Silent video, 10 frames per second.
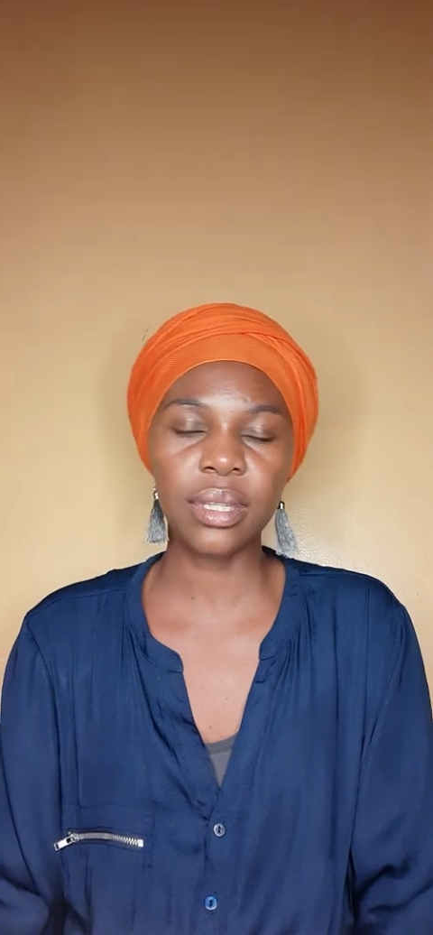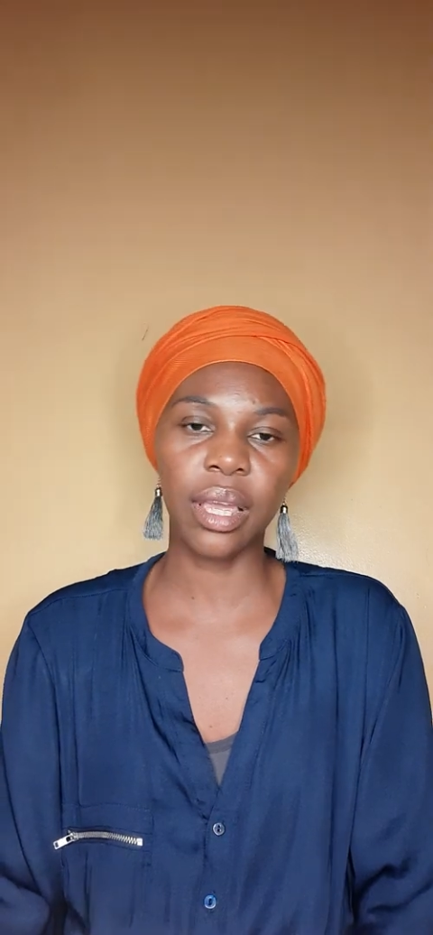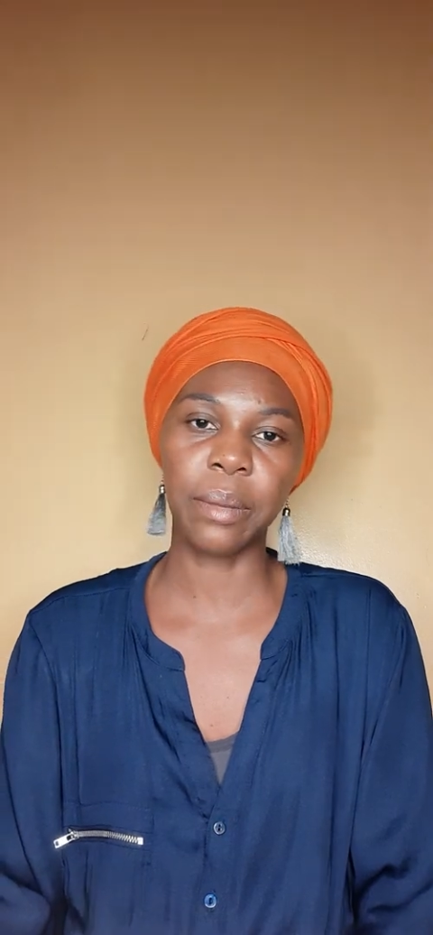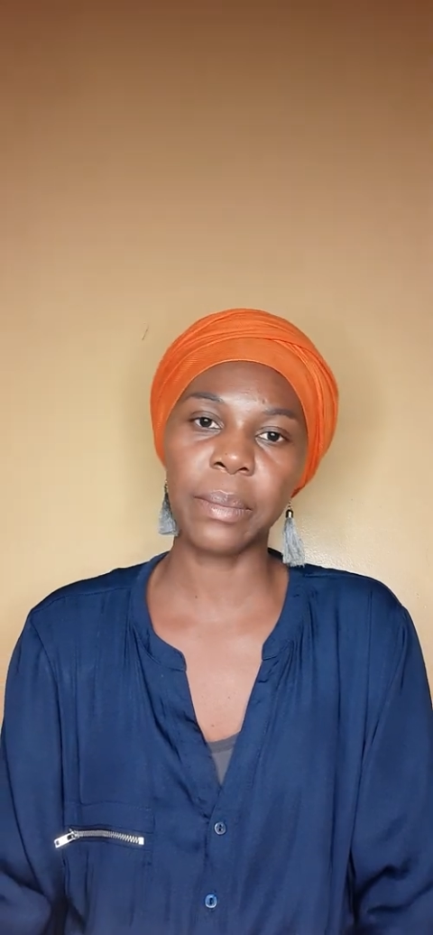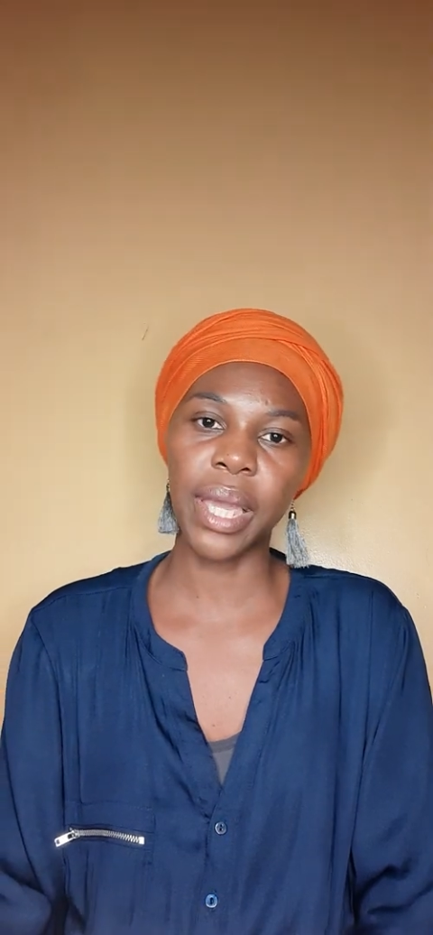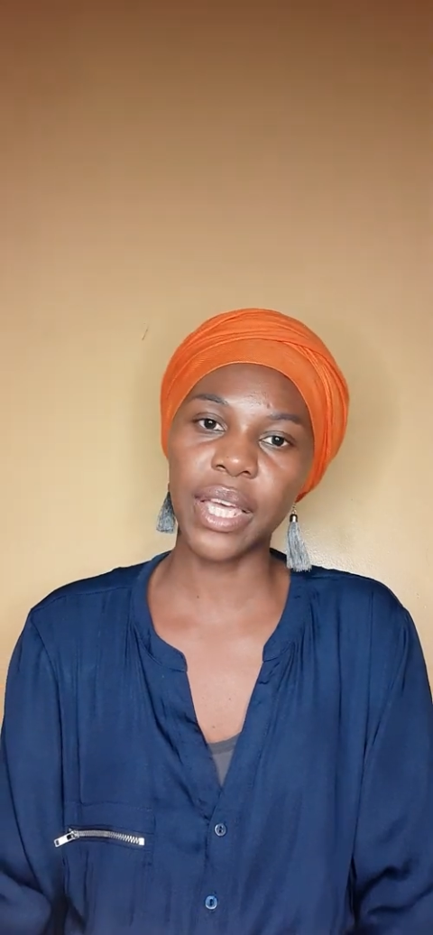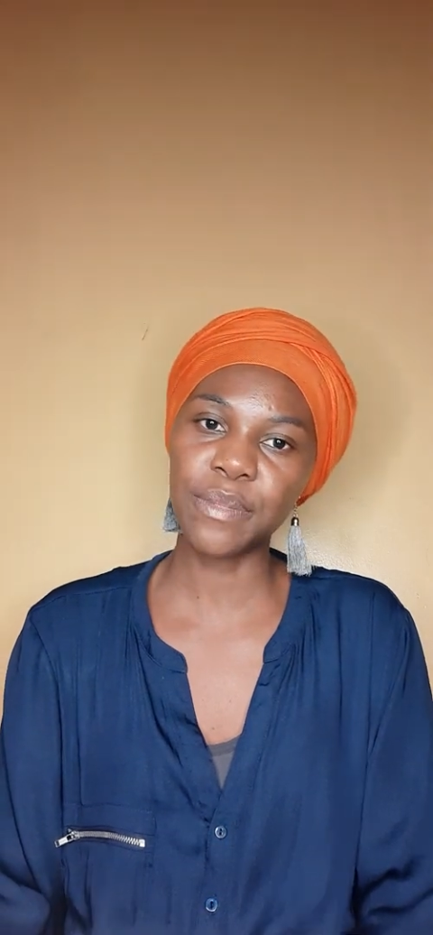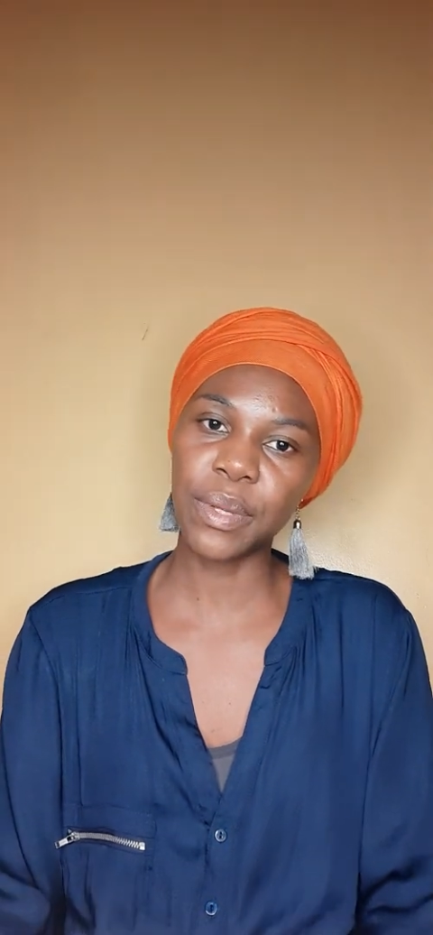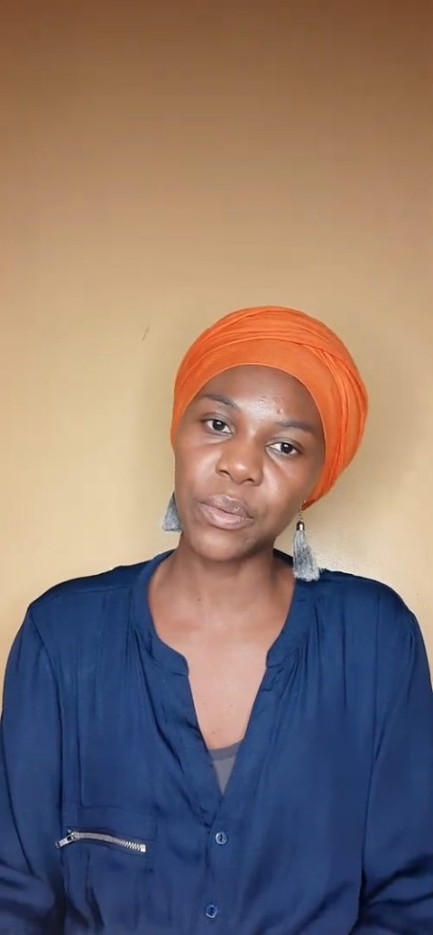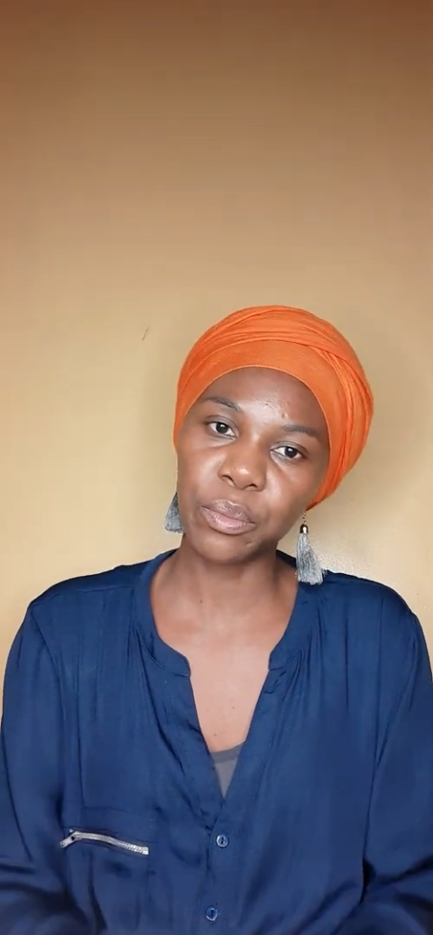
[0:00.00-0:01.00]
and my
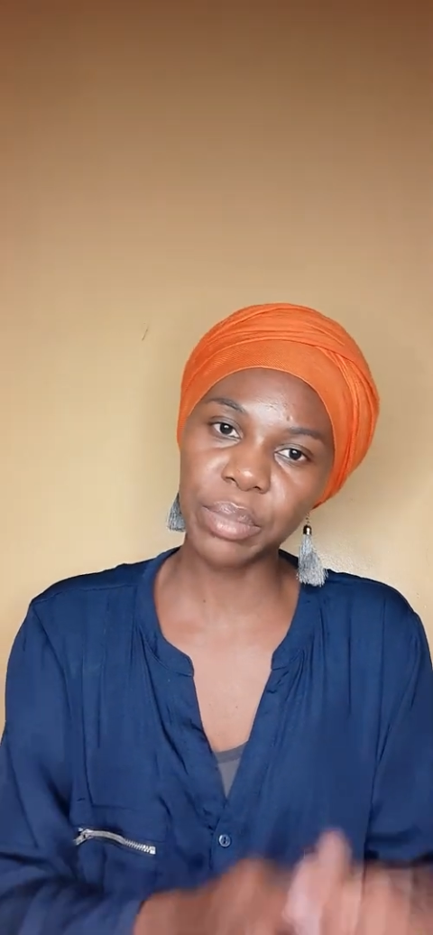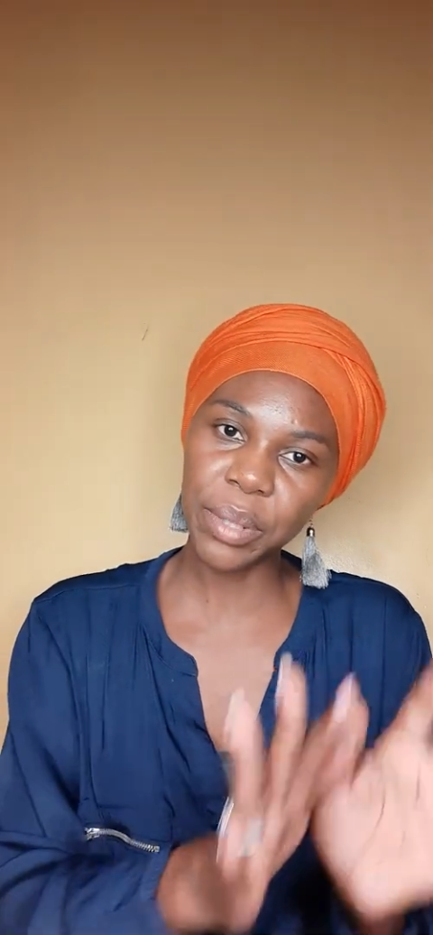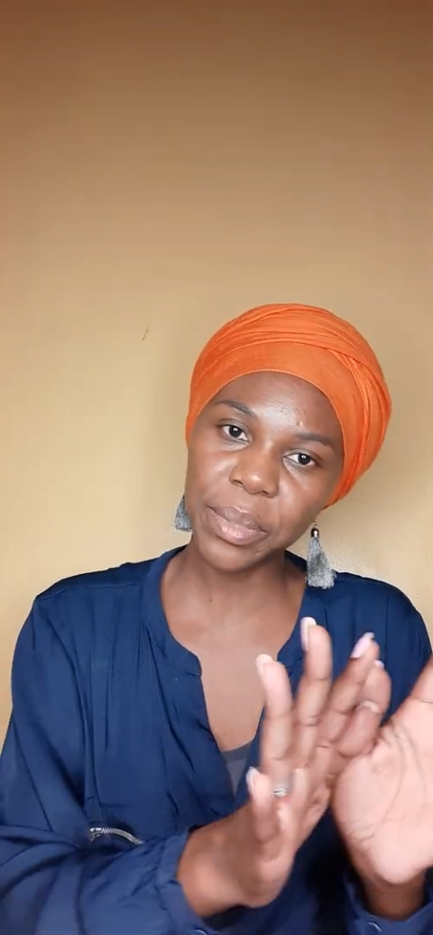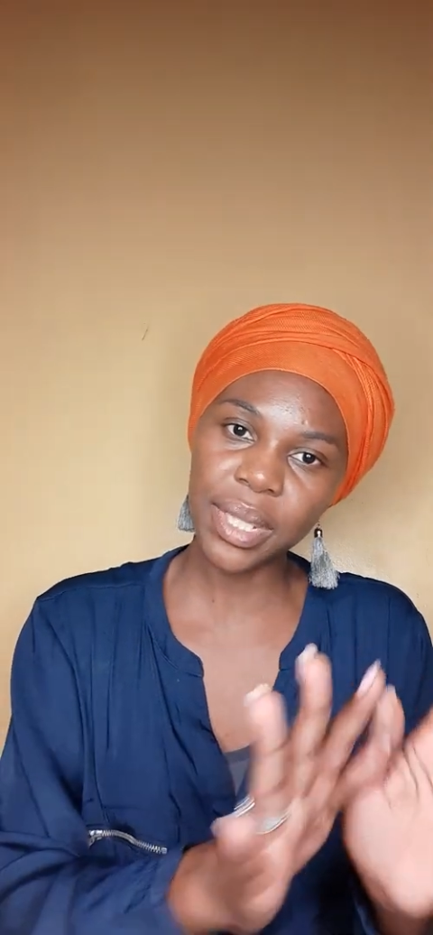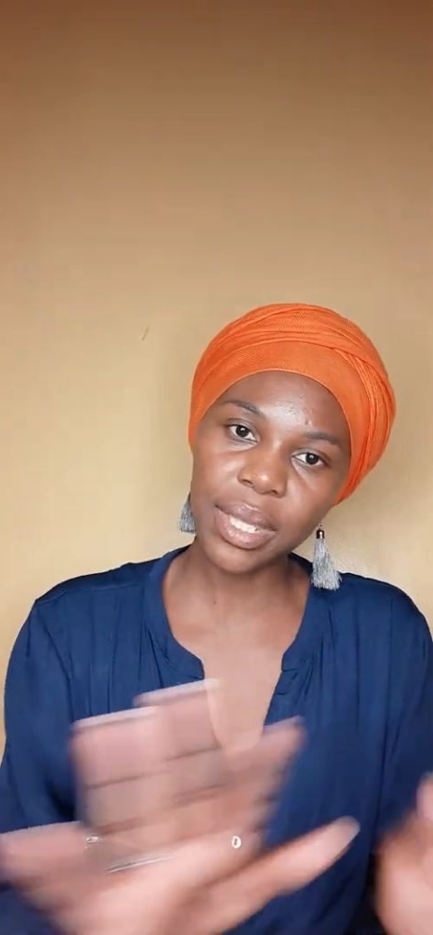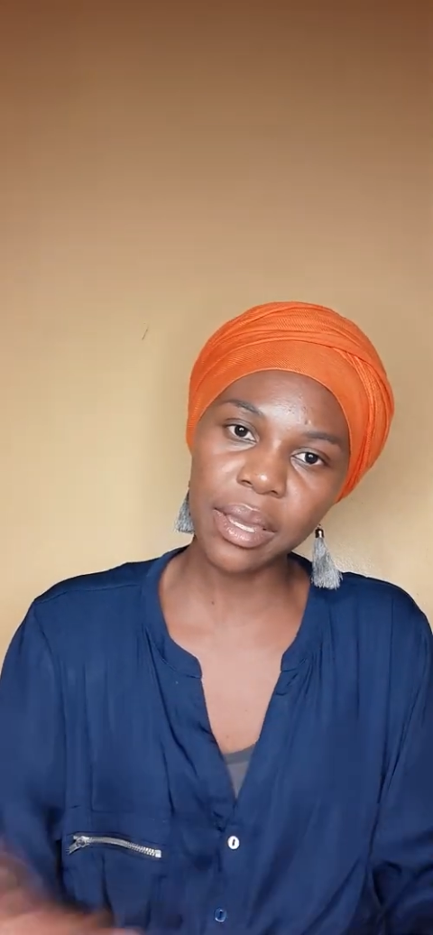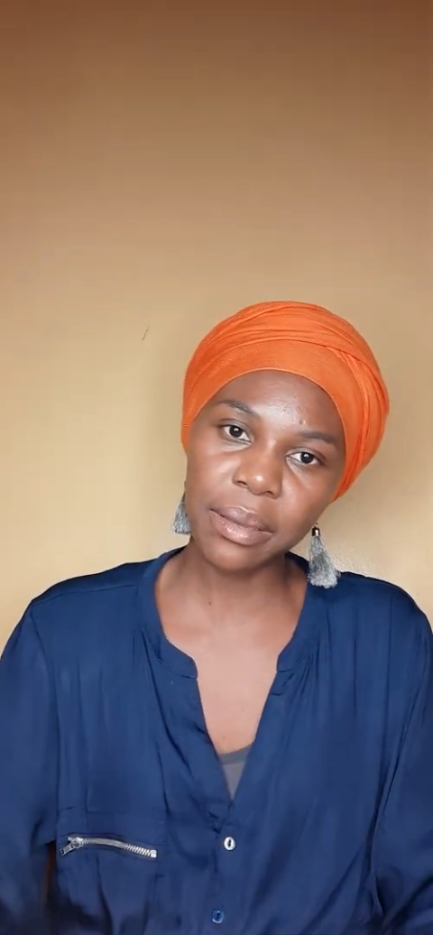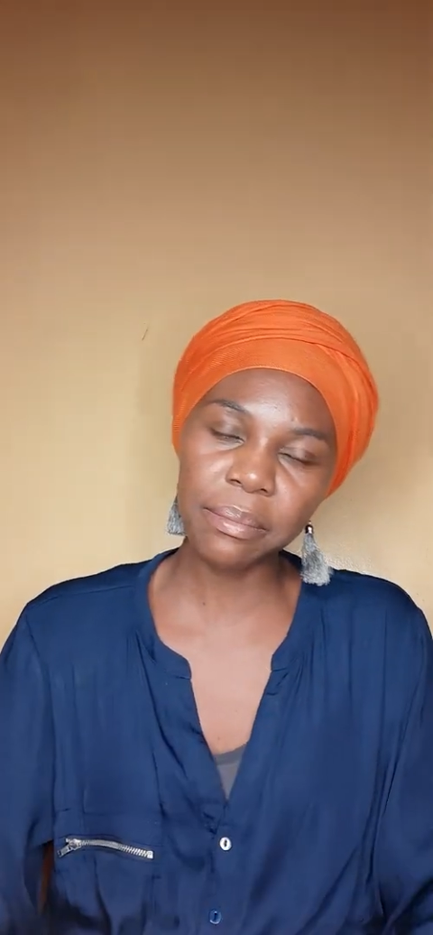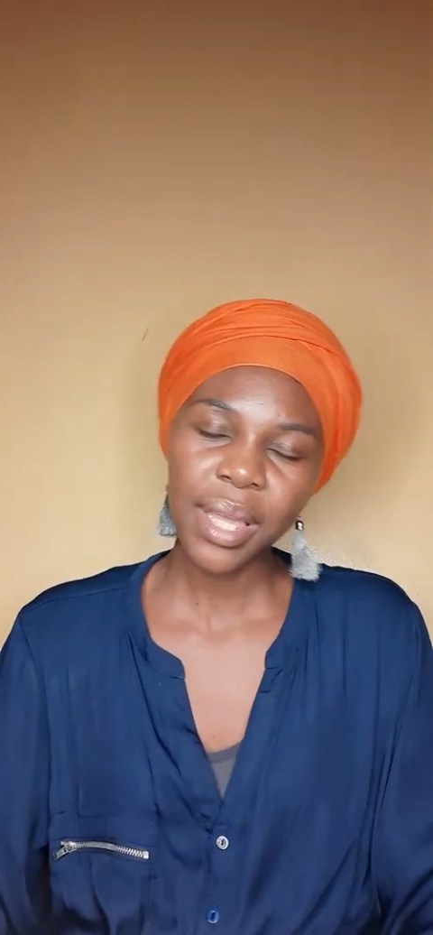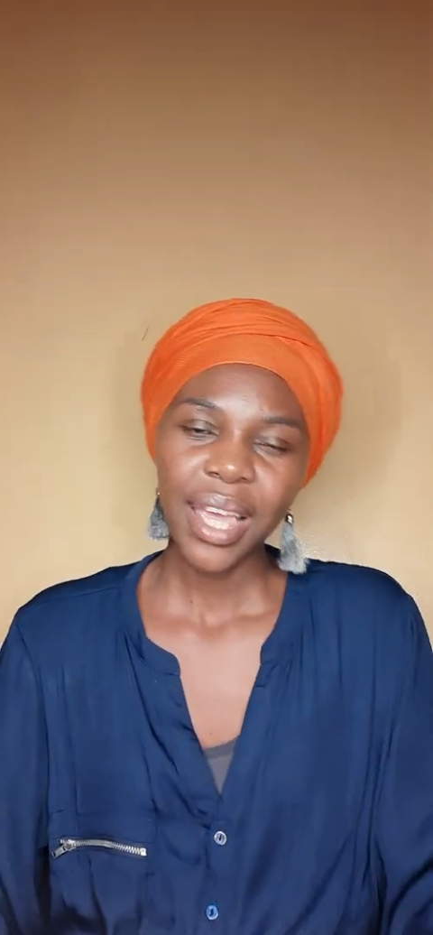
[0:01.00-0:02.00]
husband would be with
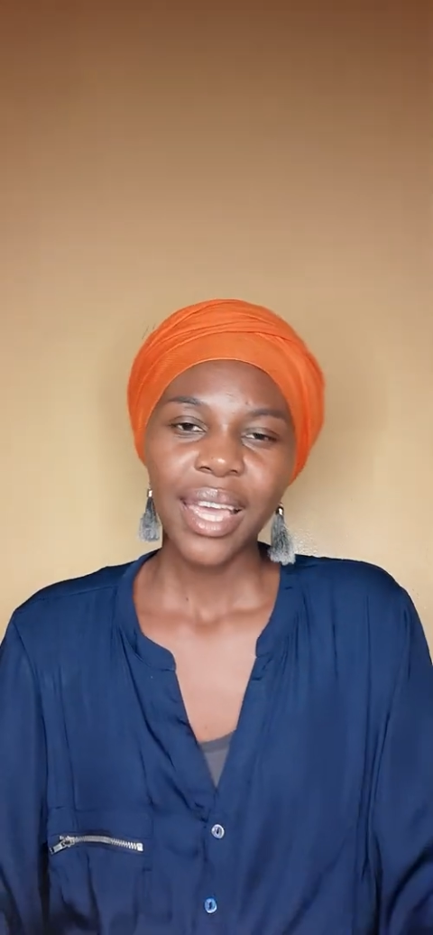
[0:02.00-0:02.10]
them